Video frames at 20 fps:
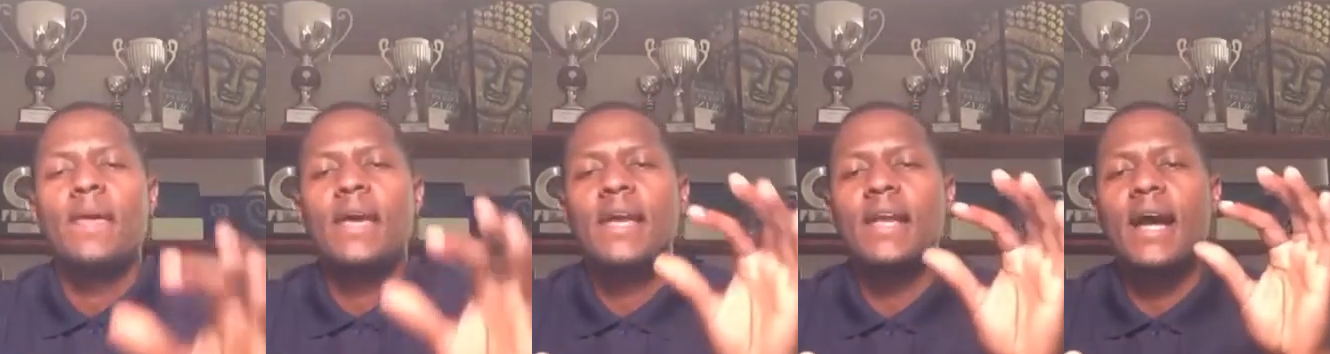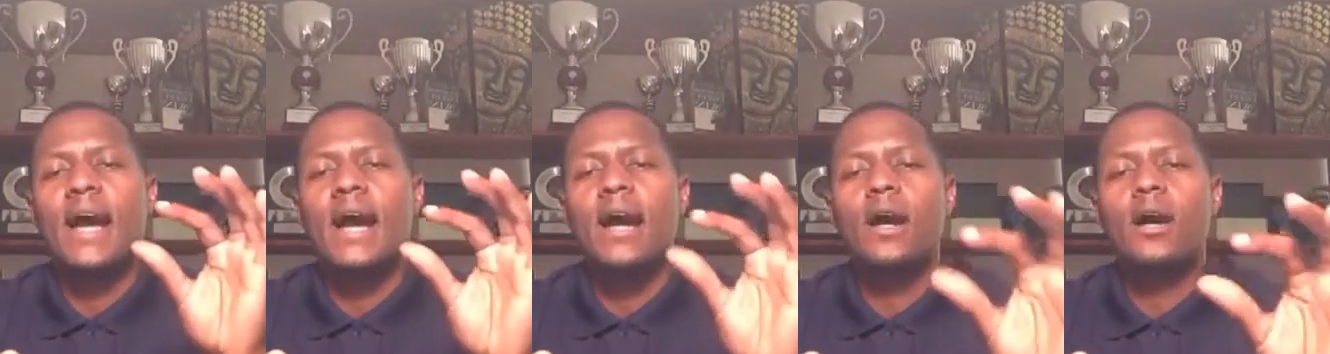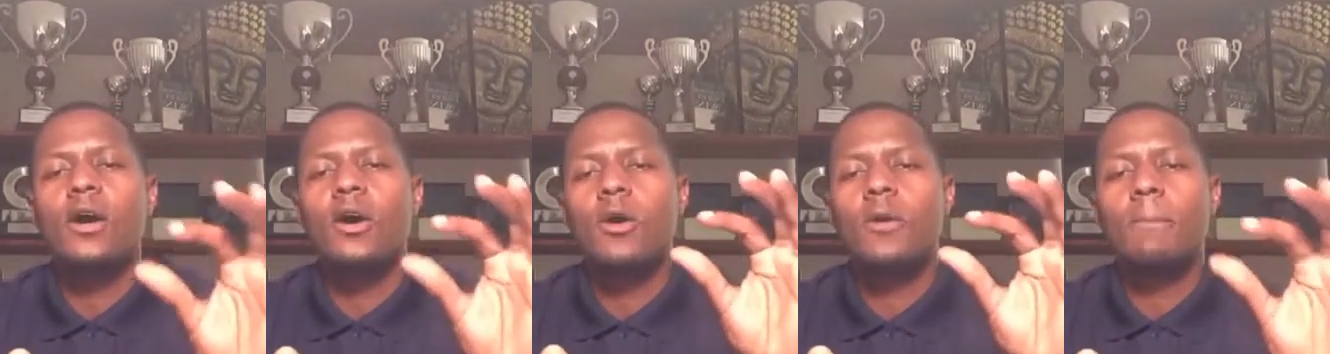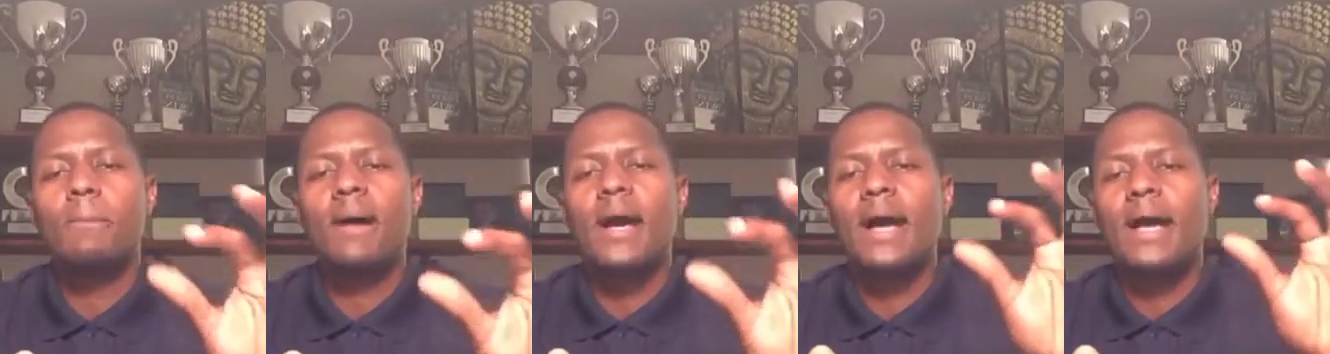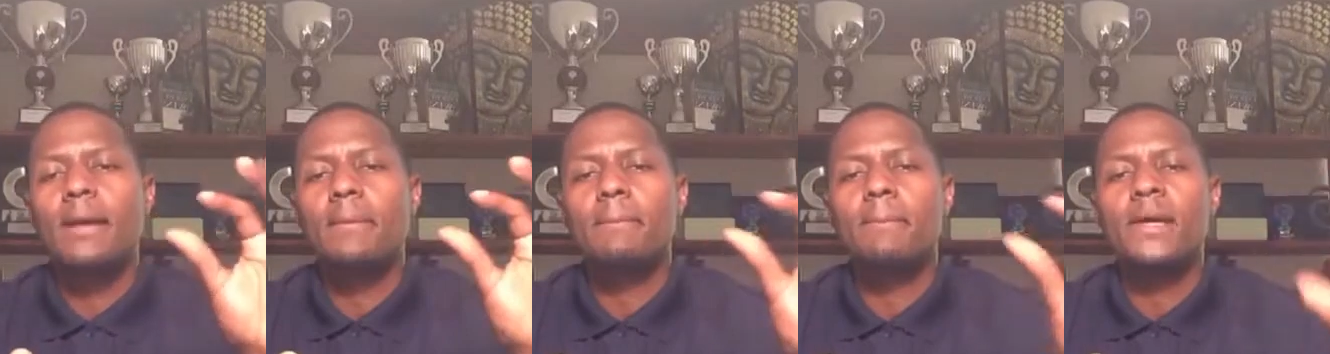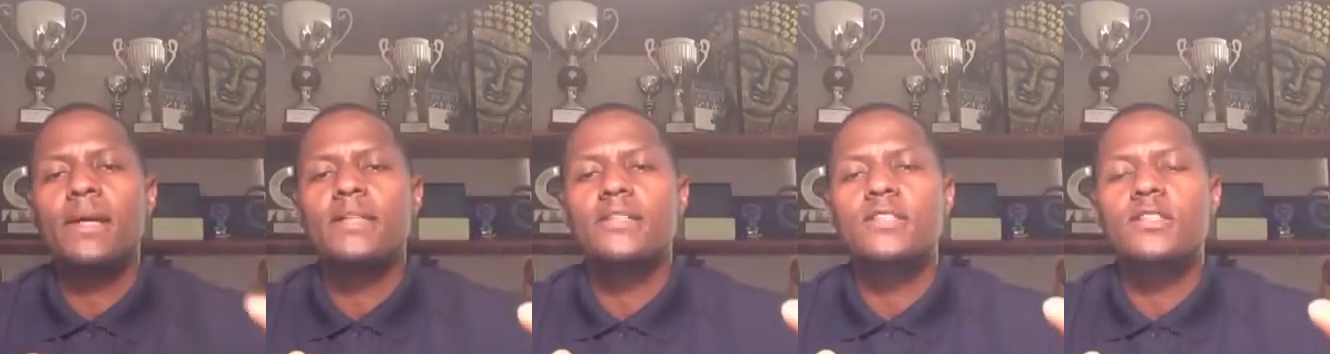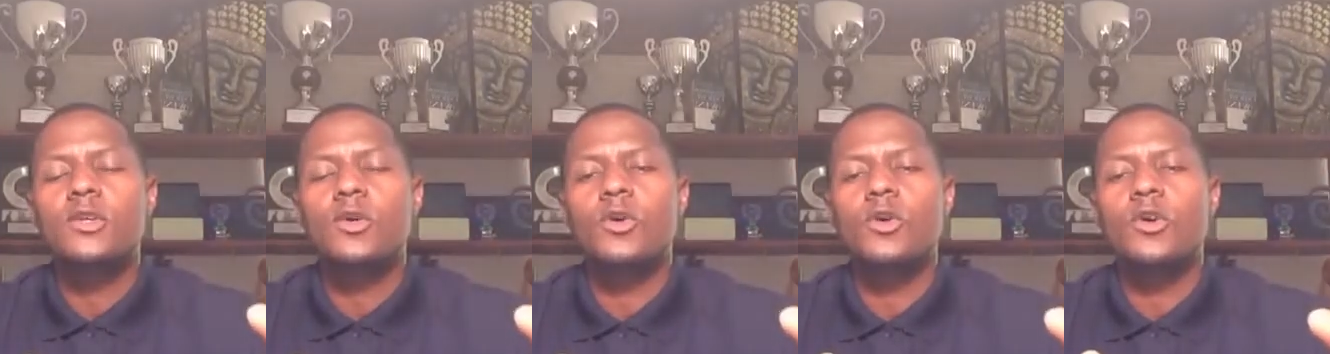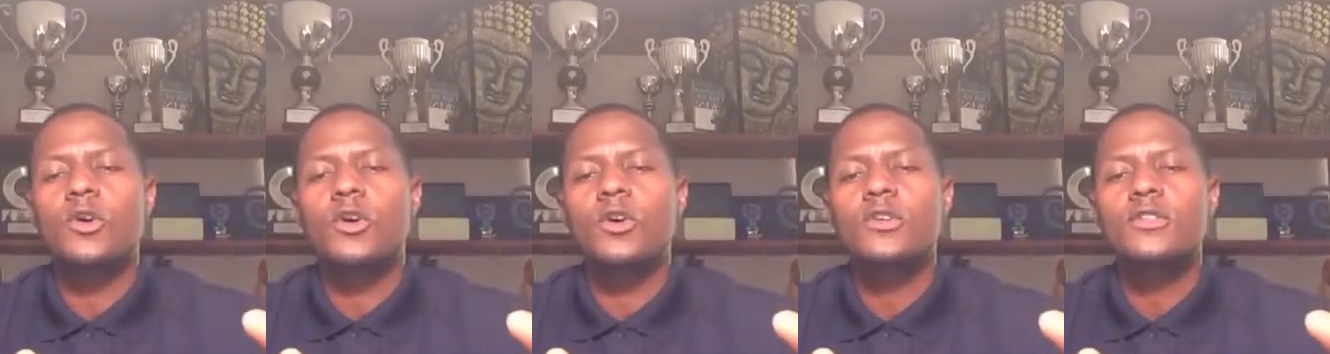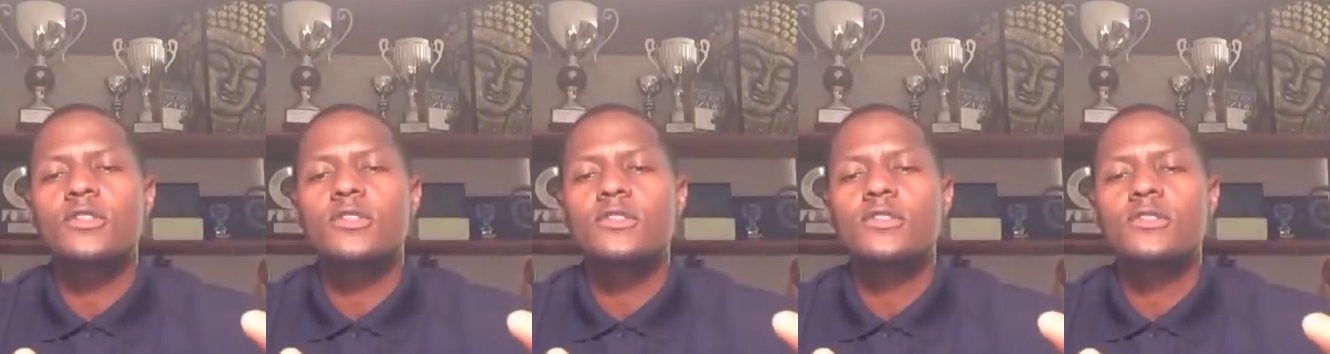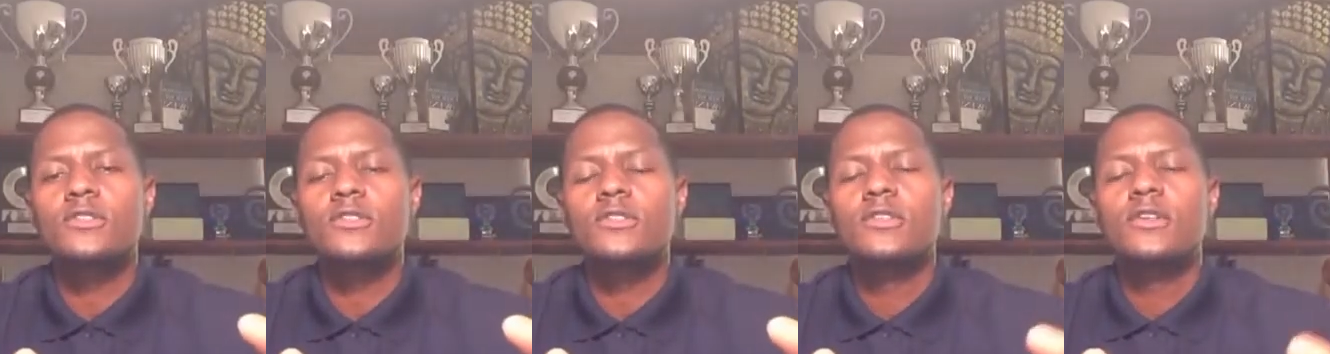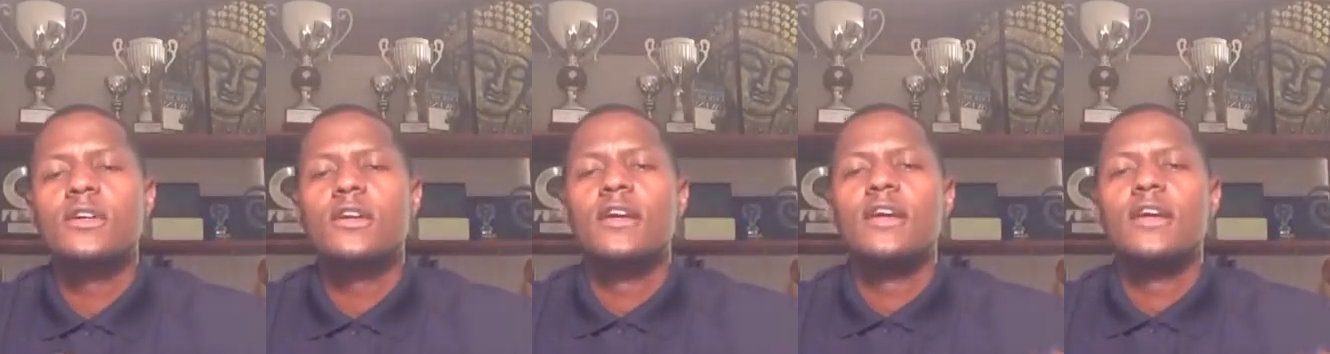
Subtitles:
and our home buying mentors